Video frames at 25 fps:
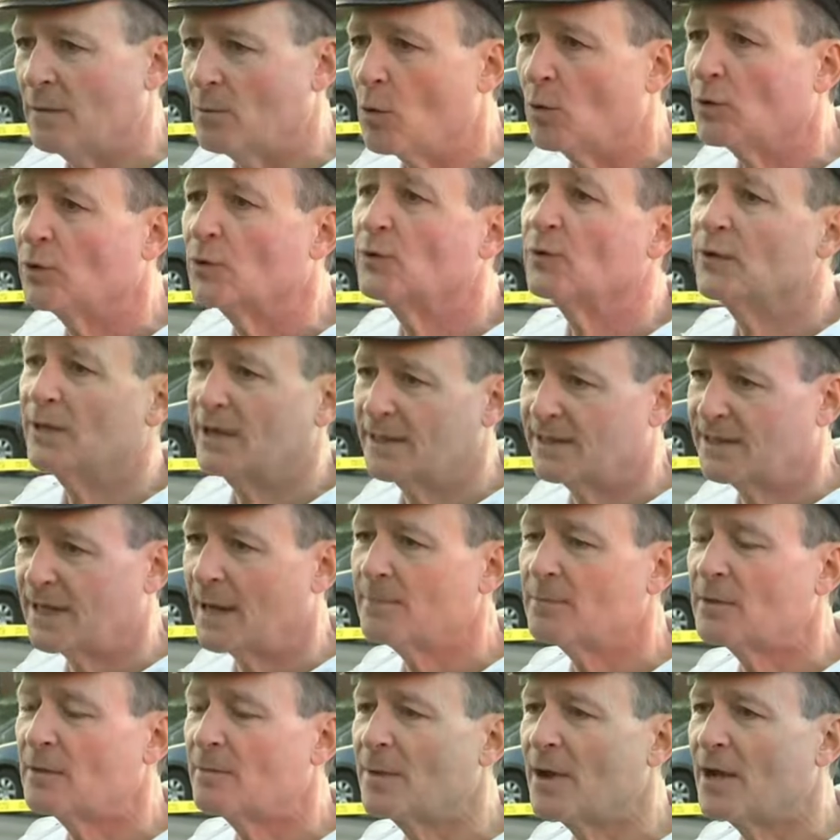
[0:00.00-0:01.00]
they went on the
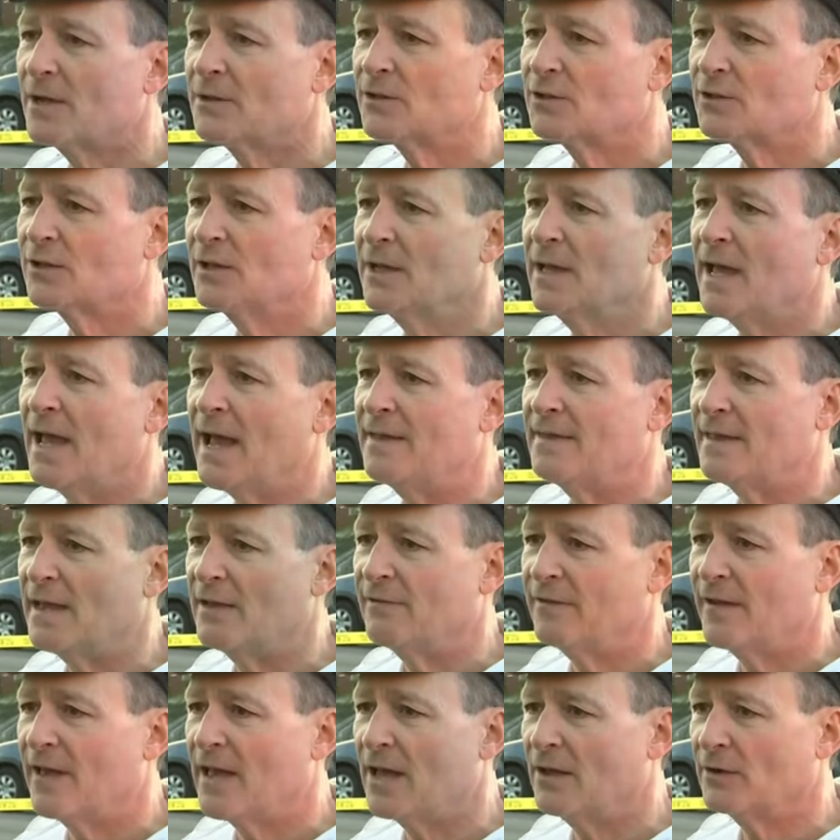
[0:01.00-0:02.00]
Decepta bus and they
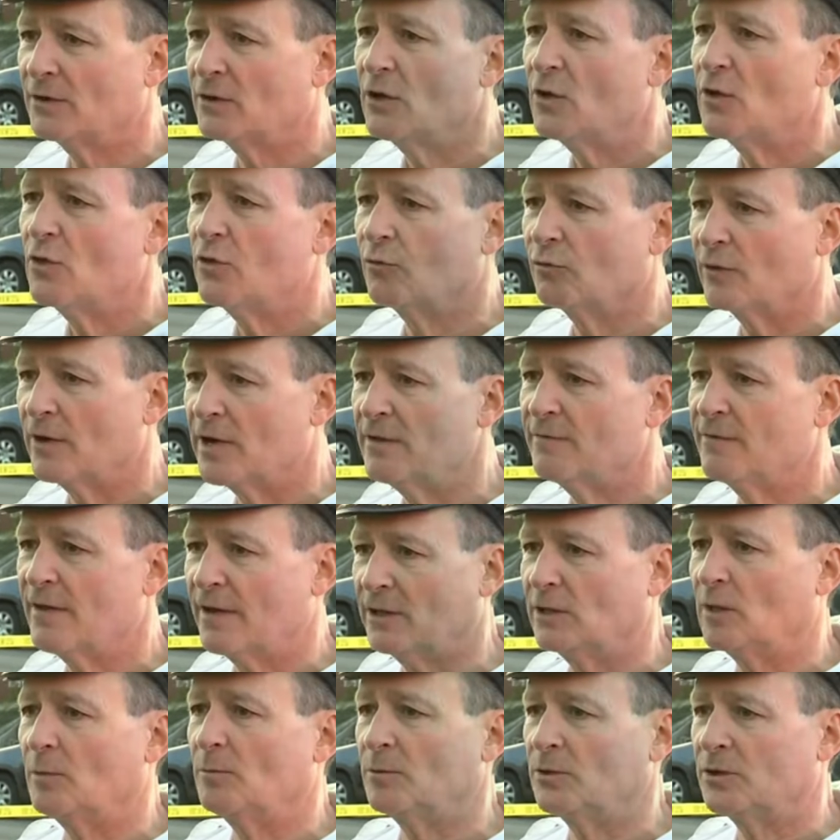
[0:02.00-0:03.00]
found three
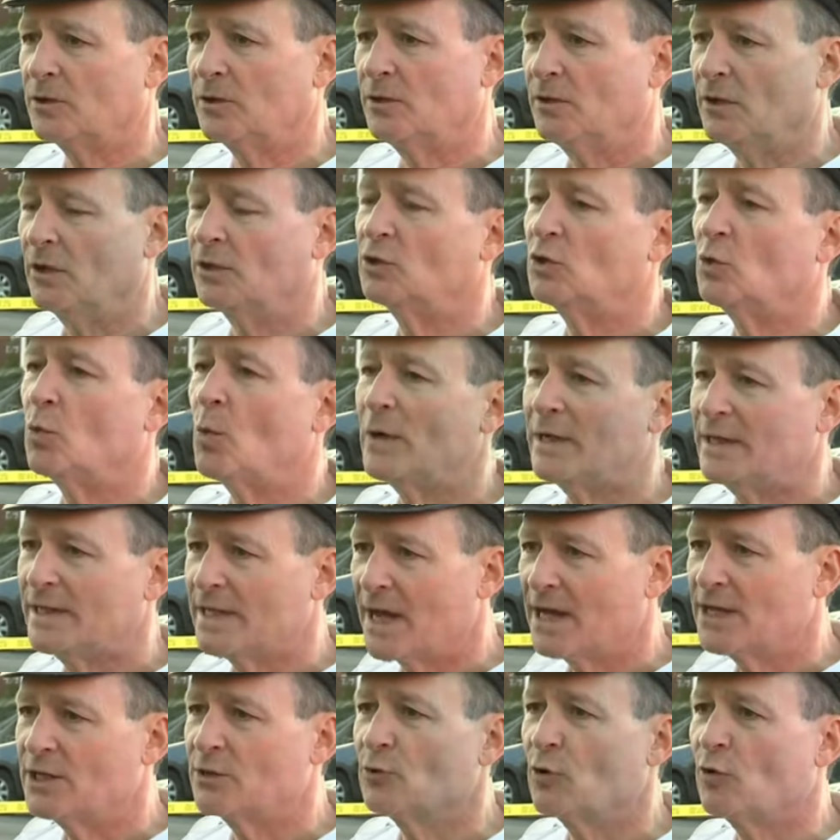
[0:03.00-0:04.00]
victims. A
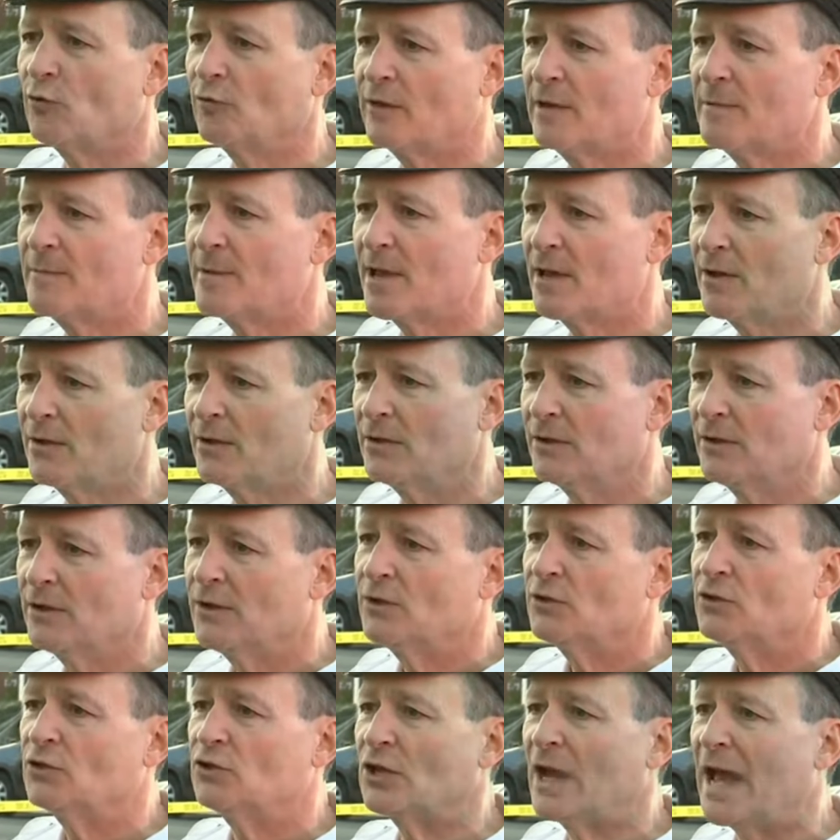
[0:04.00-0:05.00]
29-year-old female
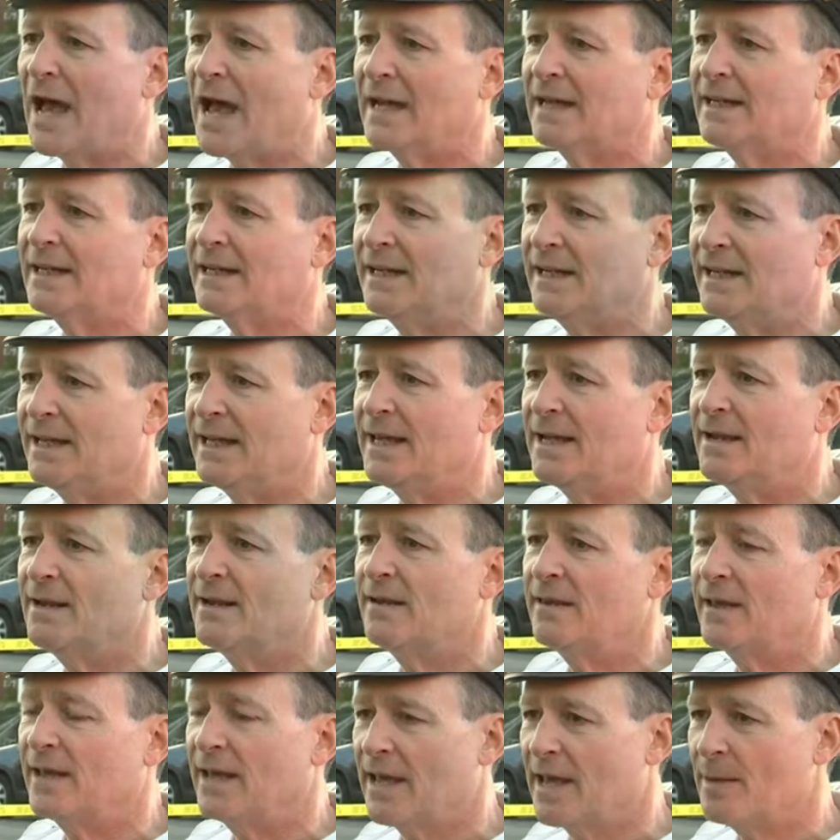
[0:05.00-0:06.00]
shot
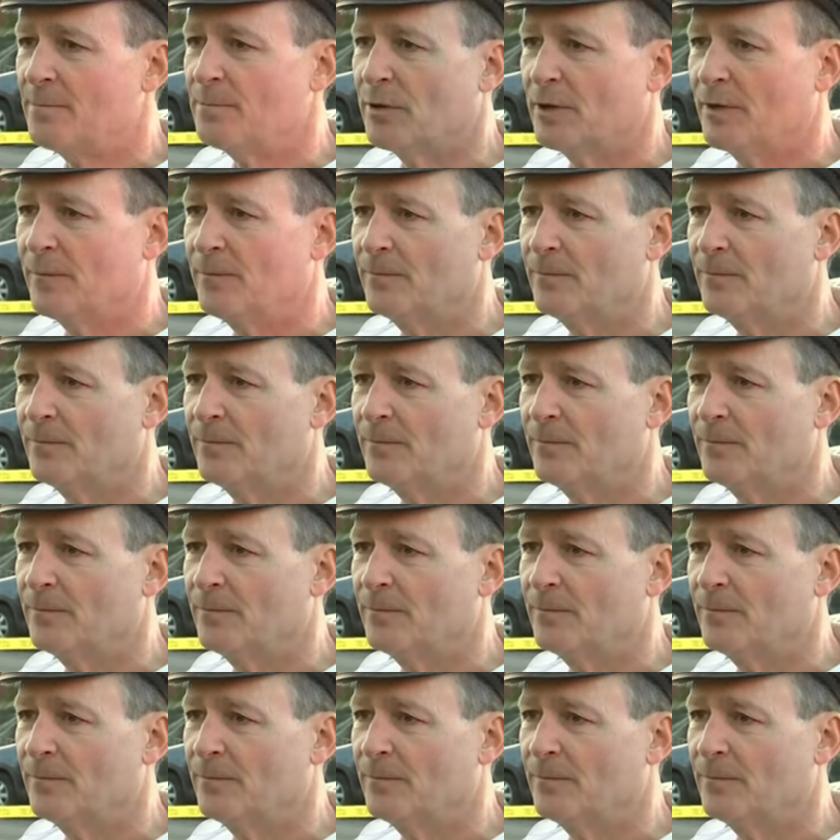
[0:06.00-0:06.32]
in the hip.